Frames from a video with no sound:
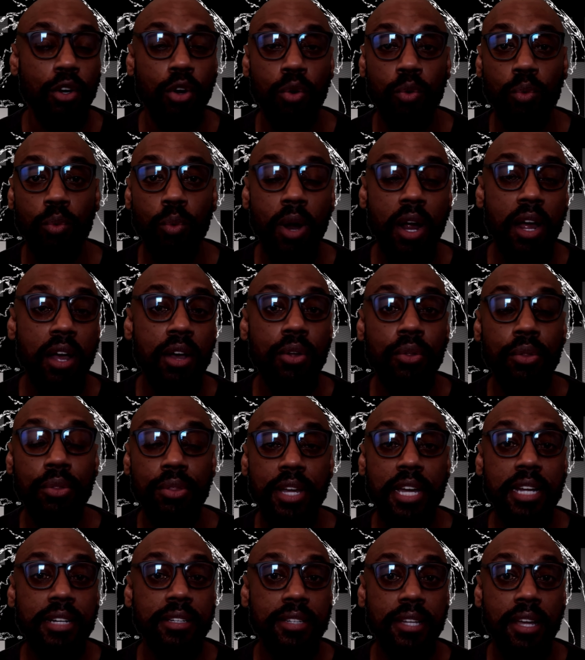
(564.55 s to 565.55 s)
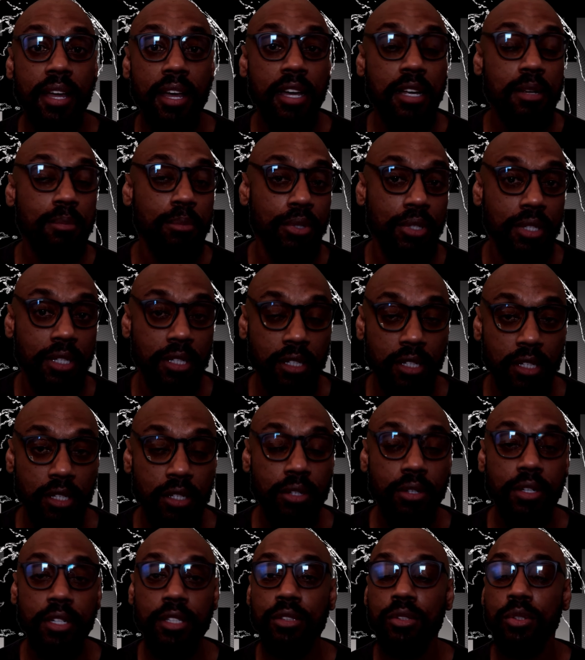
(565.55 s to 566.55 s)
around that time of
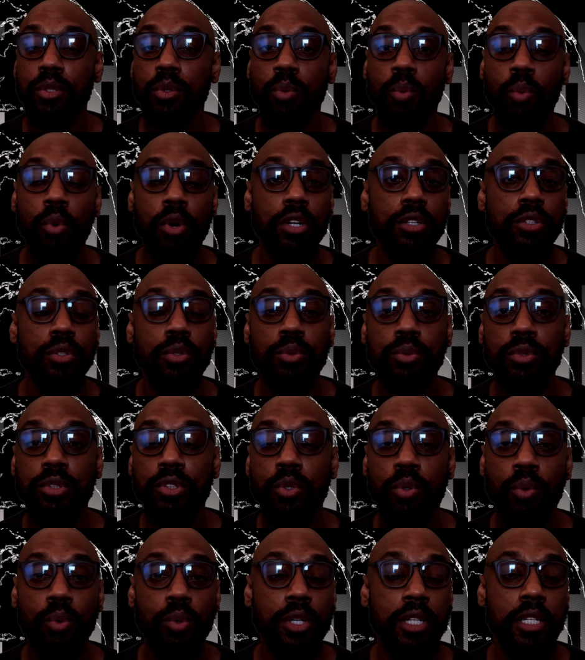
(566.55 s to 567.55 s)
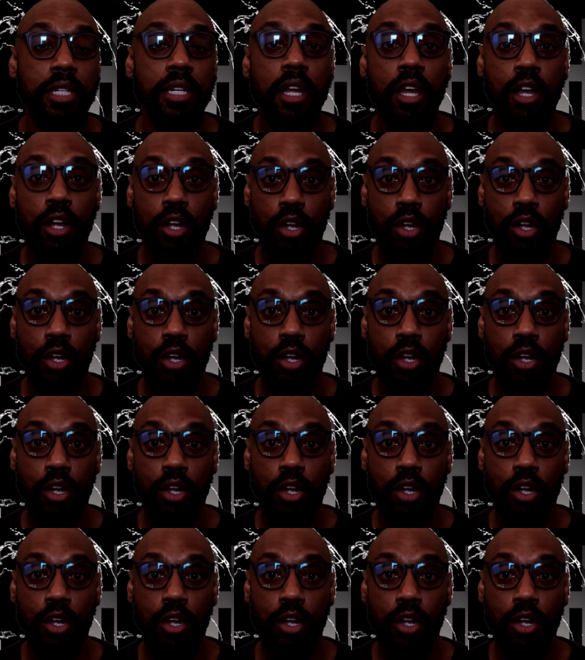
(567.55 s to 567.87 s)
year is the one who's going